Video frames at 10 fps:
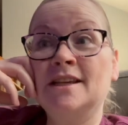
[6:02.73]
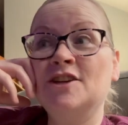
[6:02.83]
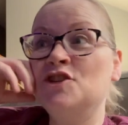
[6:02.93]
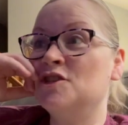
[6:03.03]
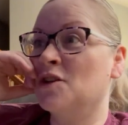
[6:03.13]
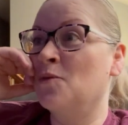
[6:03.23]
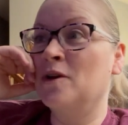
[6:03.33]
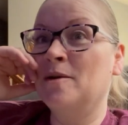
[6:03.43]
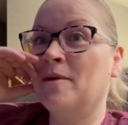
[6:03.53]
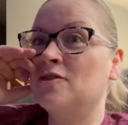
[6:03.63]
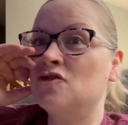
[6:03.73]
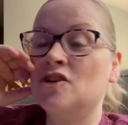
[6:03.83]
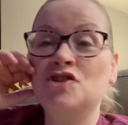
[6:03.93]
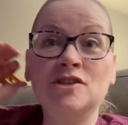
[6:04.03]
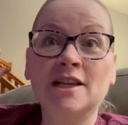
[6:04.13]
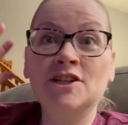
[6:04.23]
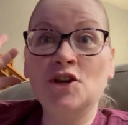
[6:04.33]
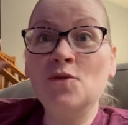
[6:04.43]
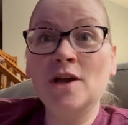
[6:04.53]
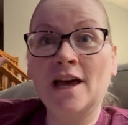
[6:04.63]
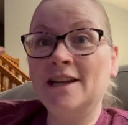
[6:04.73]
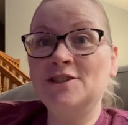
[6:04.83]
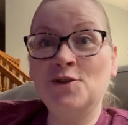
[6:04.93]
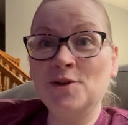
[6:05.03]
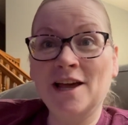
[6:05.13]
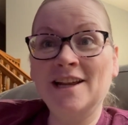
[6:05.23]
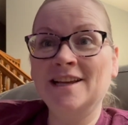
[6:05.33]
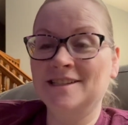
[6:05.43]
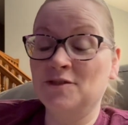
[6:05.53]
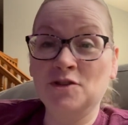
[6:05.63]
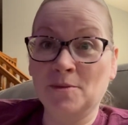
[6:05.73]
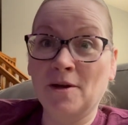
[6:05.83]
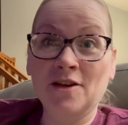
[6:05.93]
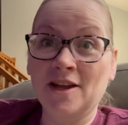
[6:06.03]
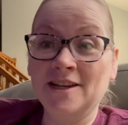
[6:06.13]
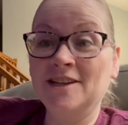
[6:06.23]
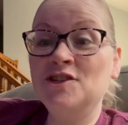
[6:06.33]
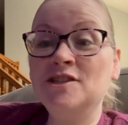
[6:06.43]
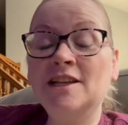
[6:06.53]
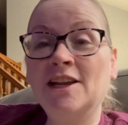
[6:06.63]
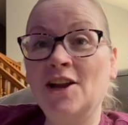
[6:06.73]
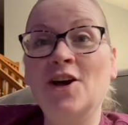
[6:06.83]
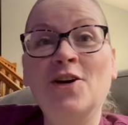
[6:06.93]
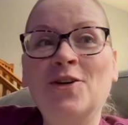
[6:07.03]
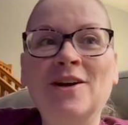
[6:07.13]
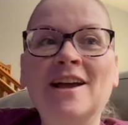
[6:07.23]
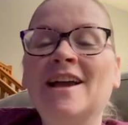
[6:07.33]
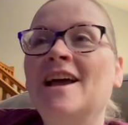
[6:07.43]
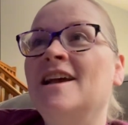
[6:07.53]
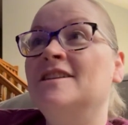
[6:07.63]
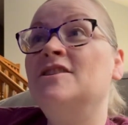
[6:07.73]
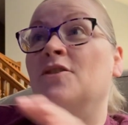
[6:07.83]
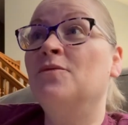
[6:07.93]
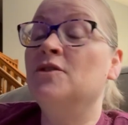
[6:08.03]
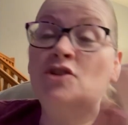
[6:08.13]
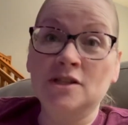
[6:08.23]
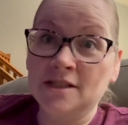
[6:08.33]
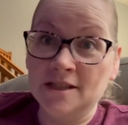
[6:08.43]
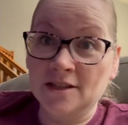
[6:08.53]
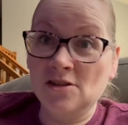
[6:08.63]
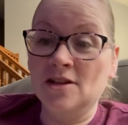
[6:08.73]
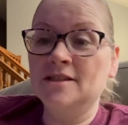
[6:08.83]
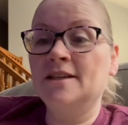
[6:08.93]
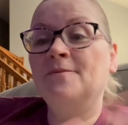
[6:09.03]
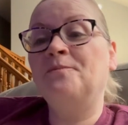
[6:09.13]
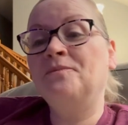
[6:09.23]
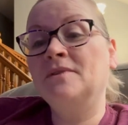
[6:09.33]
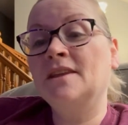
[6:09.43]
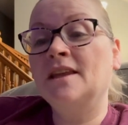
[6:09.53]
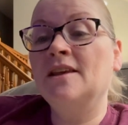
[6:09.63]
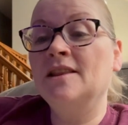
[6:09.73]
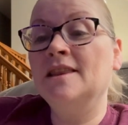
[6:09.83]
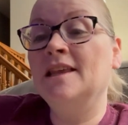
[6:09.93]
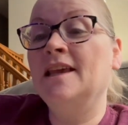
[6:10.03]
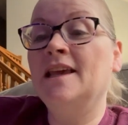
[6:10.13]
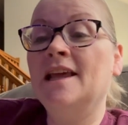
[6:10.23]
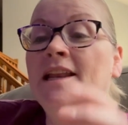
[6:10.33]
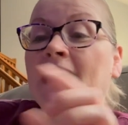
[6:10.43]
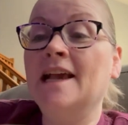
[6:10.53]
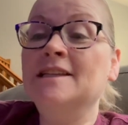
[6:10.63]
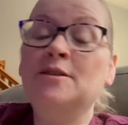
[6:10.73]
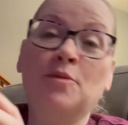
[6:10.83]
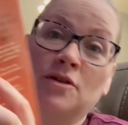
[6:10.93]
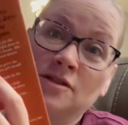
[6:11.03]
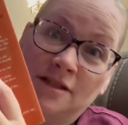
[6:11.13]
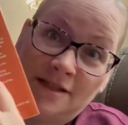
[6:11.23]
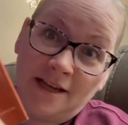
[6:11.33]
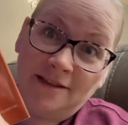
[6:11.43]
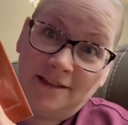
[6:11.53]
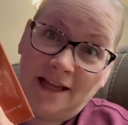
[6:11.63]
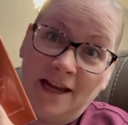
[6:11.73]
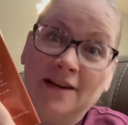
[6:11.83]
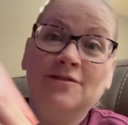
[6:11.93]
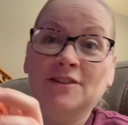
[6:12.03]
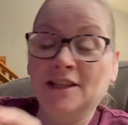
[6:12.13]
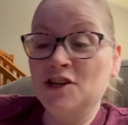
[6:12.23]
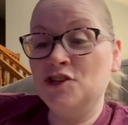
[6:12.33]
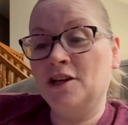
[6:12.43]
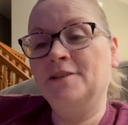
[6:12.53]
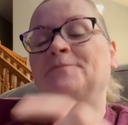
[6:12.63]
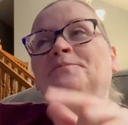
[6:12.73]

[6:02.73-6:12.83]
and she's all worried about the dress. She's like, don't cut it, because they're talking about cutting it. She's like, no. And so the dress is in the closet. The next person down the line, Felicia,